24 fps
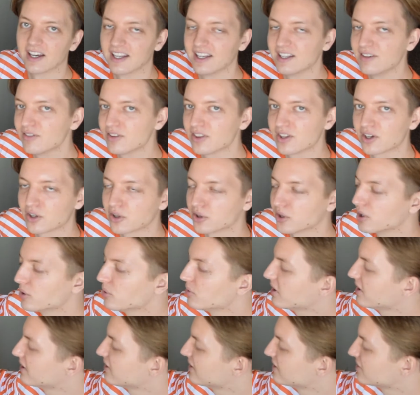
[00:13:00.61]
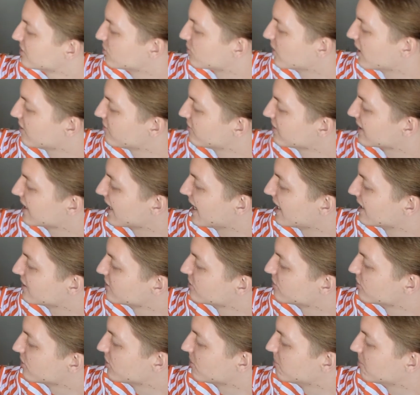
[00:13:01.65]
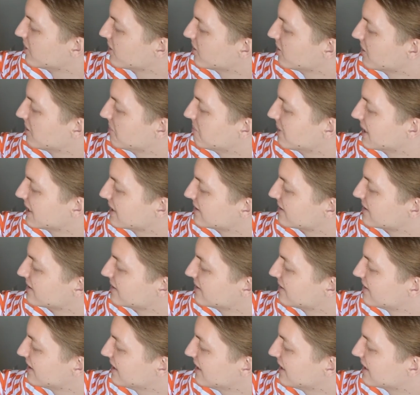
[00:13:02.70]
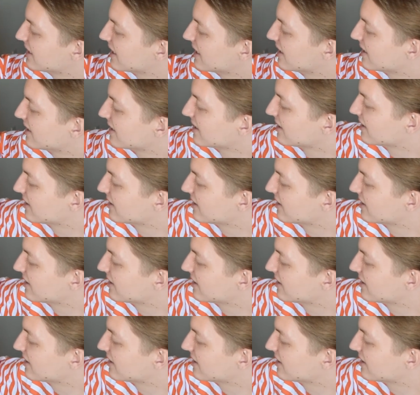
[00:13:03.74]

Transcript: and even the glow that this graphic has for the Marilyn Manson tee kind of